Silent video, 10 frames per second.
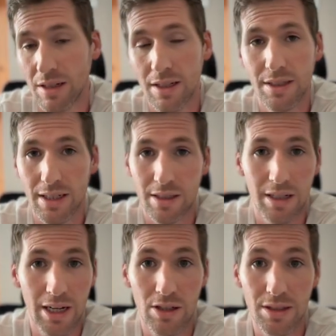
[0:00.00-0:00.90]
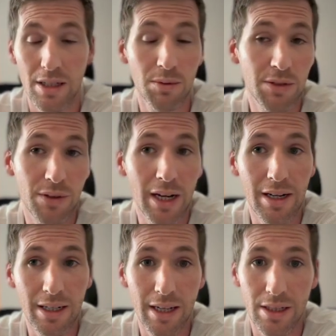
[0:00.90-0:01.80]
and next layer until we
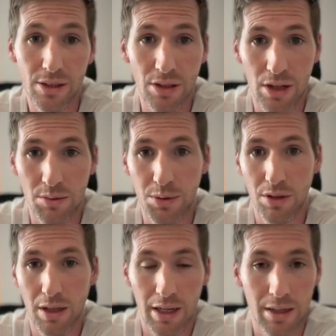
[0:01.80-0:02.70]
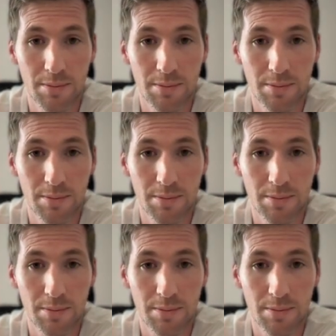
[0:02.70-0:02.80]
finally get to the output layer.